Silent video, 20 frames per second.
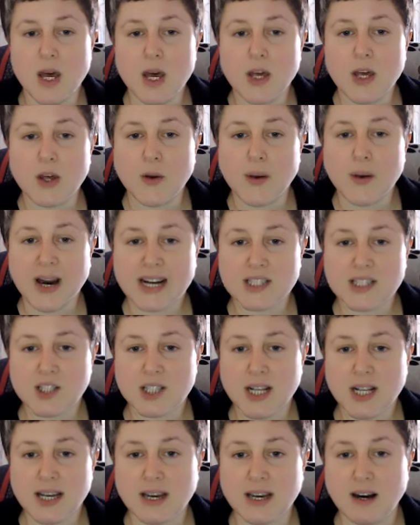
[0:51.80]
you
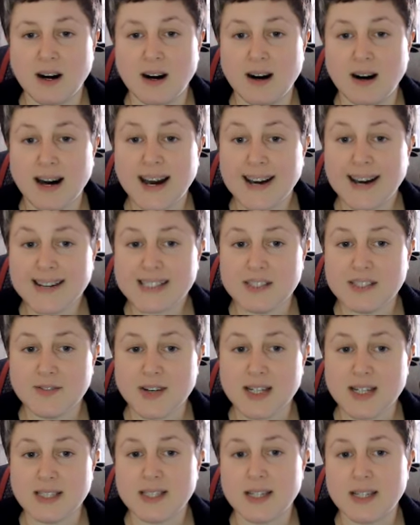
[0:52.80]
actually are
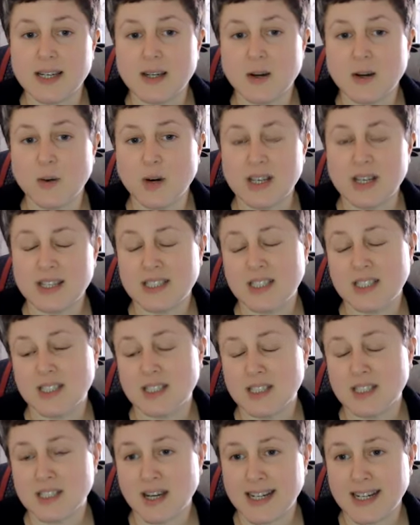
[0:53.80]
activating, and this is
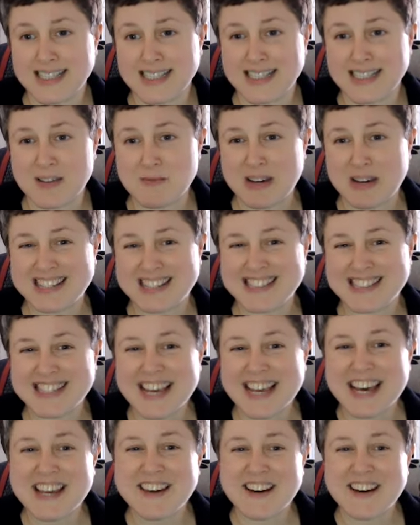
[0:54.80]
the sciencey bit,
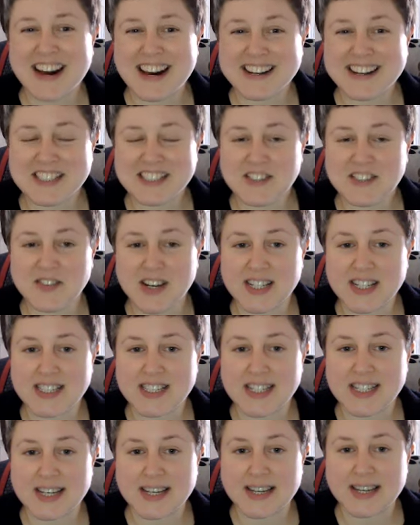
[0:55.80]
you're
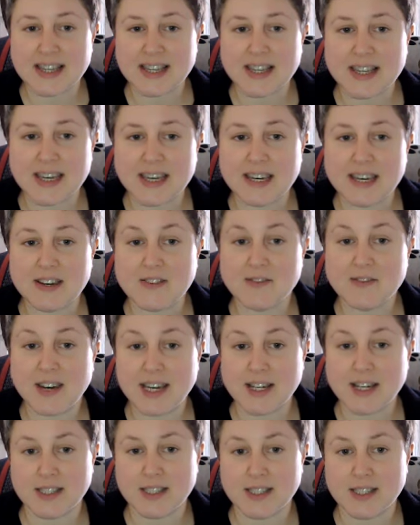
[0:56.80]
activating the
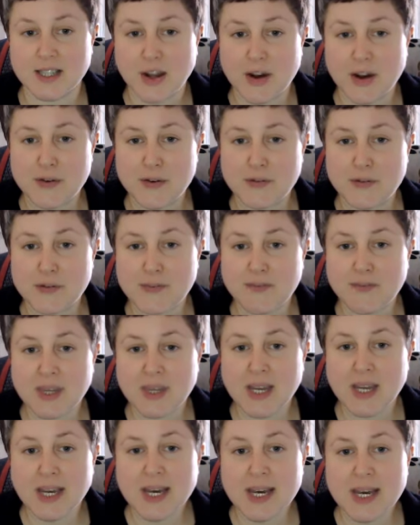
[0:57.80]
vagus nerve.
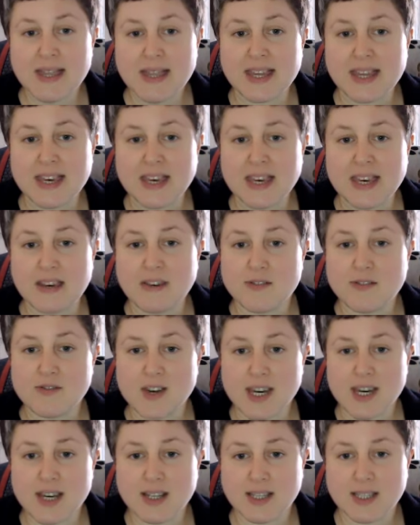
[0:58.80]
The
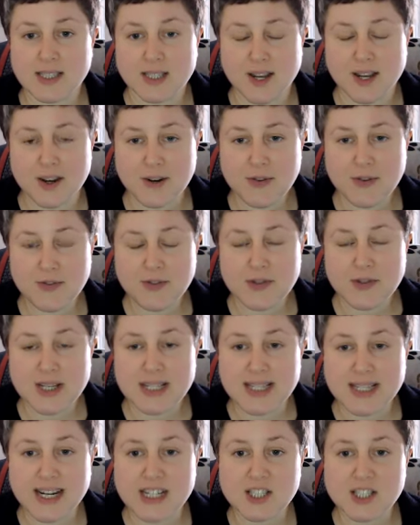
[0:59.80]
vagus nerve is
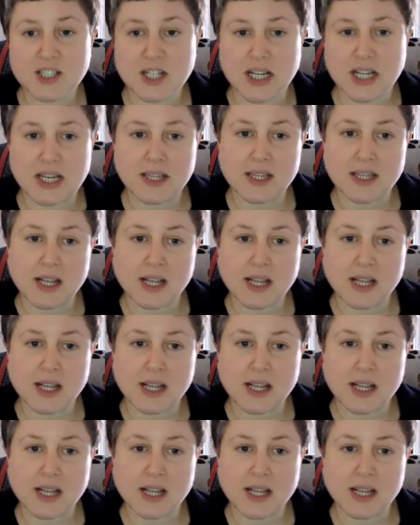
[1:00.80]
actually the